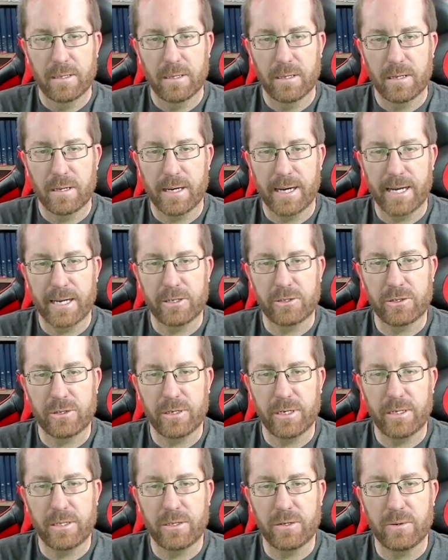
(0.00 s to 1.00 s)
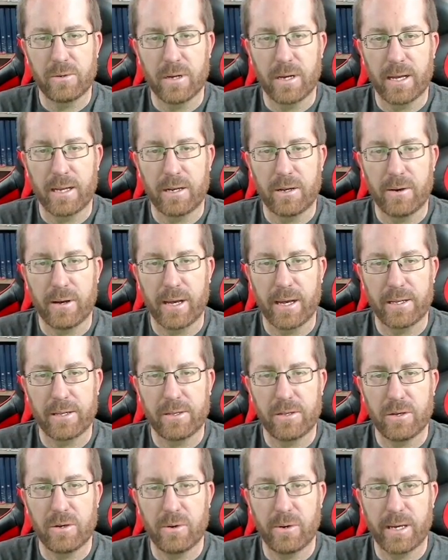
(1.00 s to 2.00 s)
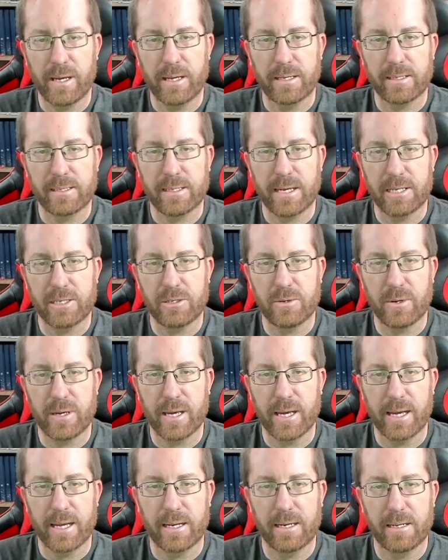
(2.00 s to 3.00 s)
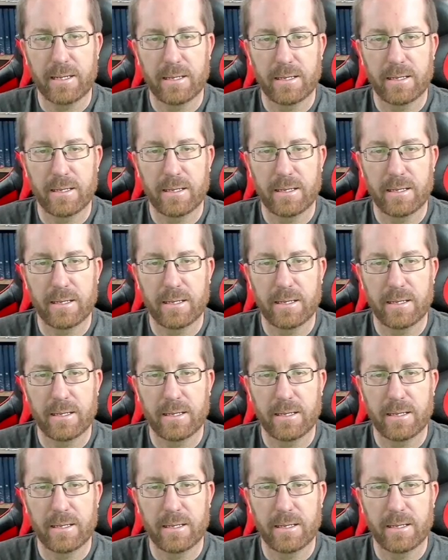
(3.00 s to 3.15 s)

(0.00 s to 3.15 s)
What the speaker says: I actually do not know how to do it. It says you can.